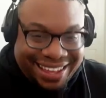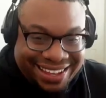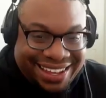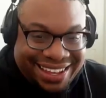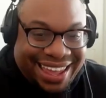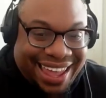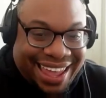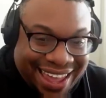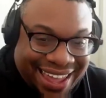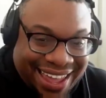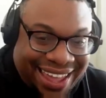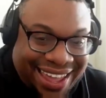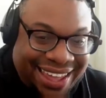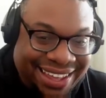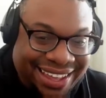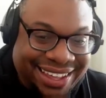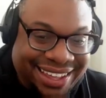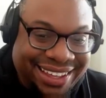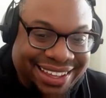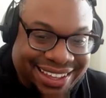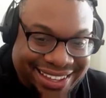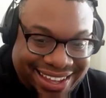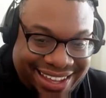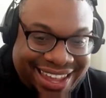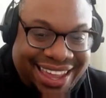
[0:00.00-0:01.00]
Yeah. Right?
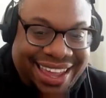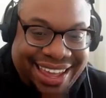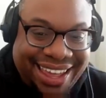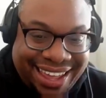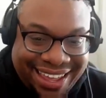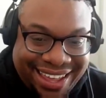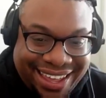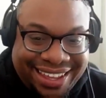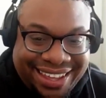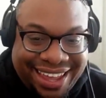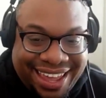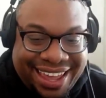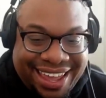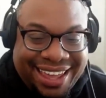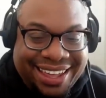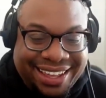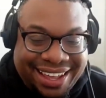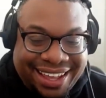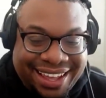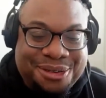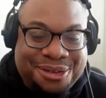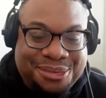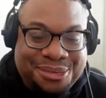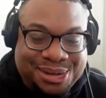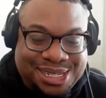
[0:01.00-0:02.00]
Yeah, yeah. one hundred percent. And
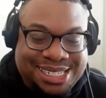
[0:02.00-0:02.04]
I think